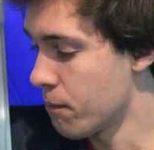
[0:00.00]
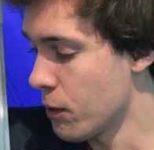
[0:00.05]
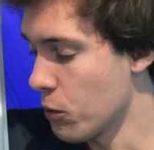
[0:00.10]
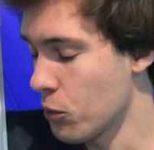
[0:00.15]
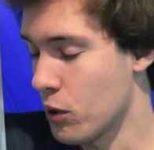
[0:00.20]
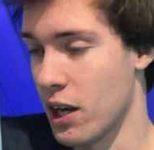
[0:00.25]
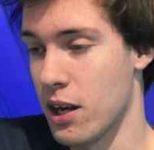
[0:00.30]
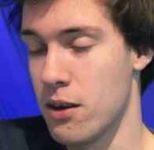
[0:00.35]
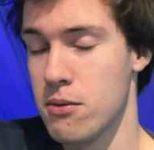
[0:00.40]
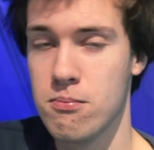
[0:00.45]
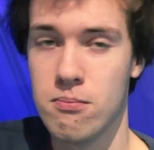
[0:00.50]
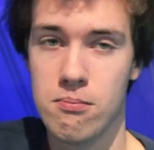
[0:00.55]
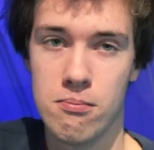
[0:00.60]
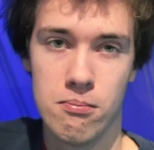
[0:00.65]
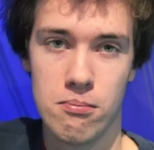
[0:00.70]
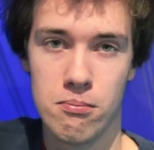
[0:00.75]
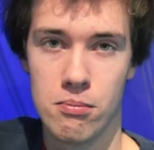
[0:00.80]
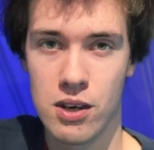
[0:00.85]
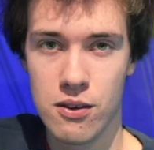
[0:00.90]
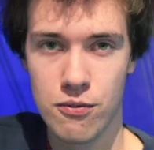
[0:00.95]
Okay,
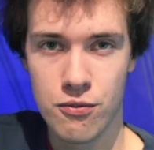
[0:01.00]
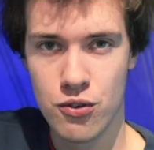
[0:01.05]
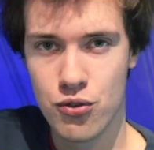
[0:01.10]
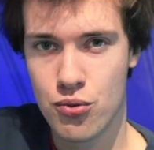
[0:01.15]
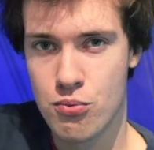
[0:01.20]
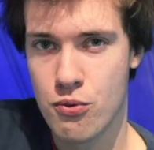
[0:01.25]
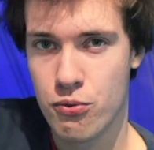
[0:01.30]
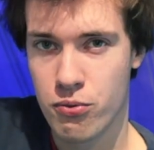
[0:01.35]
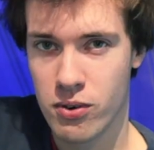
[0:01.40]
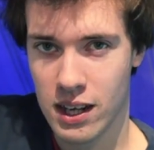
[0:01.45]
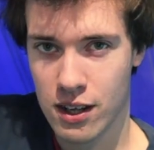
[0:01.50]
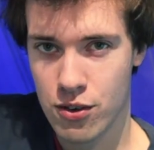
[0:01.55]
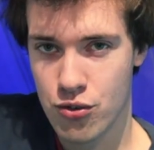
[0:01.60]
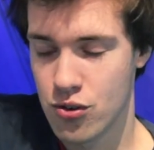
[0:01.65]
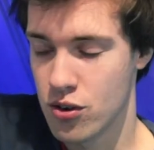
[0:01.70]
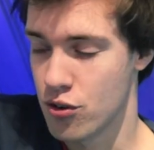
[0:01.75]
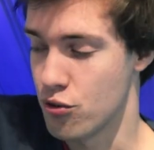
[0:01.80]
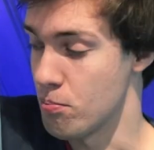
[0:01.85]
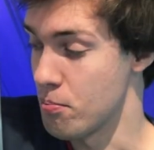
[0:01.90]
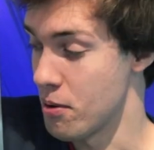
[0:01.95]
but if this
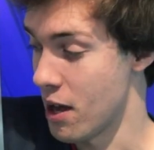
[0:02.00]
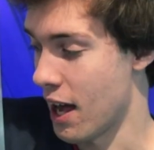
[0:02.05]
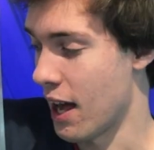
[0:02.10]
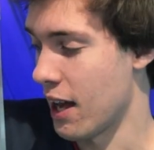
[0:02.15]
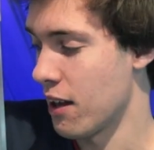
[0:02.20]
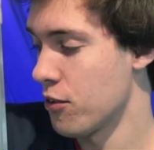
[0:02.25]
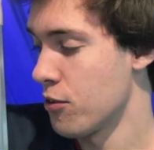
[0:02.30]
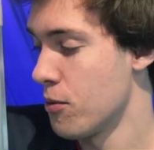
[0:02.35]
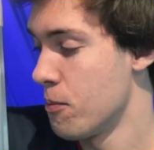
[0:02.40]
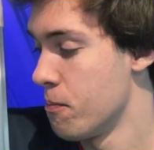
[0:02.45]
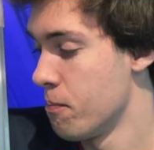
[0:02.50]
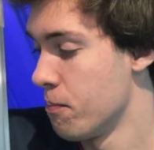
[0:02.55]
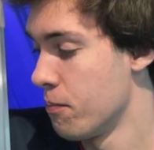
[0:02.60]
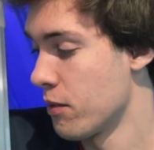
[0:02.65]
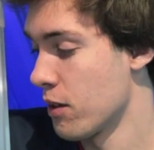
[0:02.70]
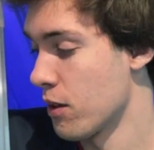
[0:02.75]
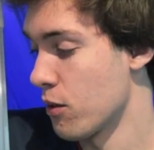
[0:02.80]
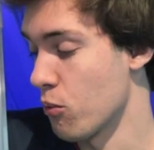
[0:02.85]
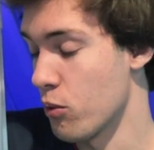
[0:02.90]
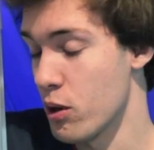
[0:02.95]
reflection is bad,
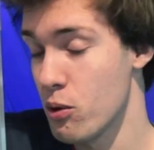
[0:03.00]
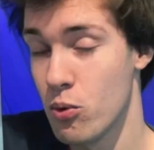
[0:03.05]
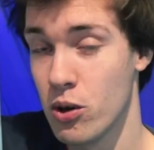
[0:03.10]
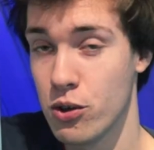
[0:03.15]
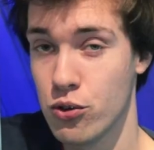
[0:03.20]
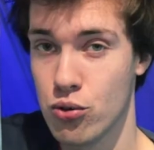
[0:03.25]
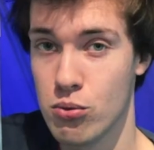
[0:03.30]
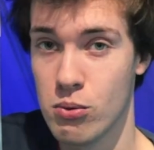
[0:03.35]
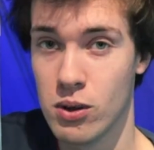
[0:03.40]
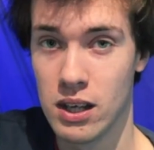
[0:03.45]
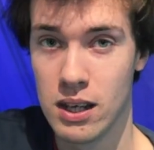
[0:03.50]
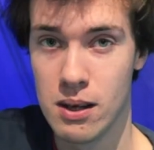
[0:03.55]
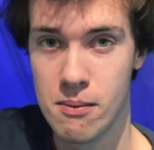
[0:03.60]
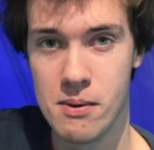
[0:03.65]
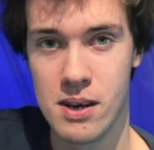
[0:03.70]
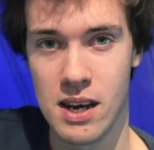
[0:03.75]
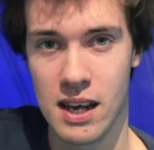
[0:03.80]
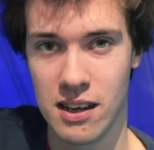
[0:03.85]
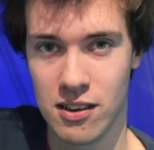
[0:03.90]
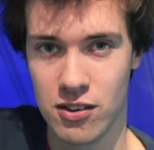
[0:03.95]
we want to
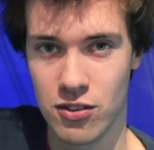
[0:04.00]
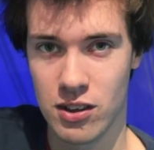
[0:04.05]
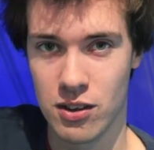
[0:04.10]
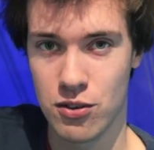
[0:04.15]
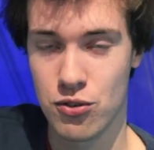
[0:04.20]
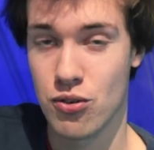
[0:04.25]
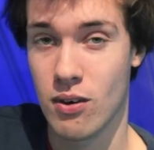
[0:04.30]
eliminate it.